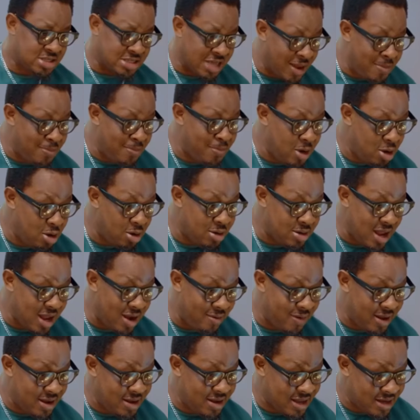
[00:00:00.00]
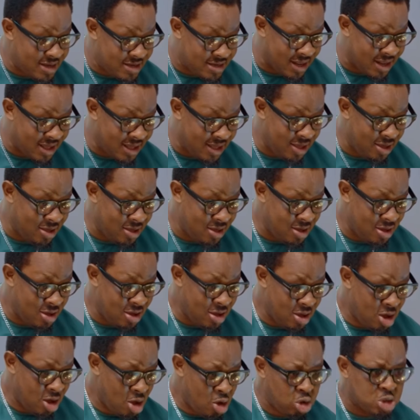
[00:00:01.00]
10 million naira in a day?
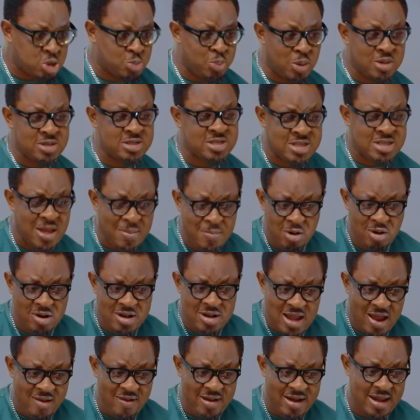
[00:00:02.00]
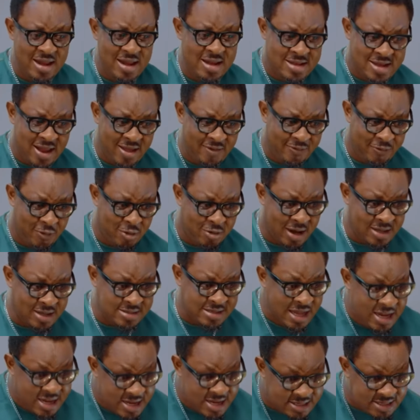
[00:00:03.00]
Who spends 10 million naira in a day for
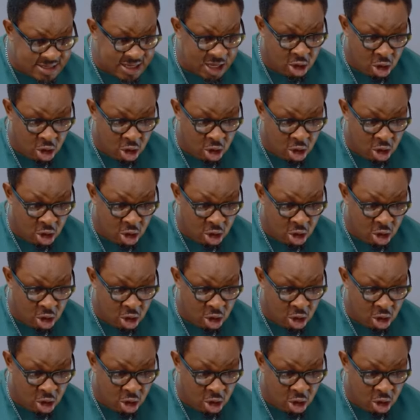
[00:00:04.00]
Christ in this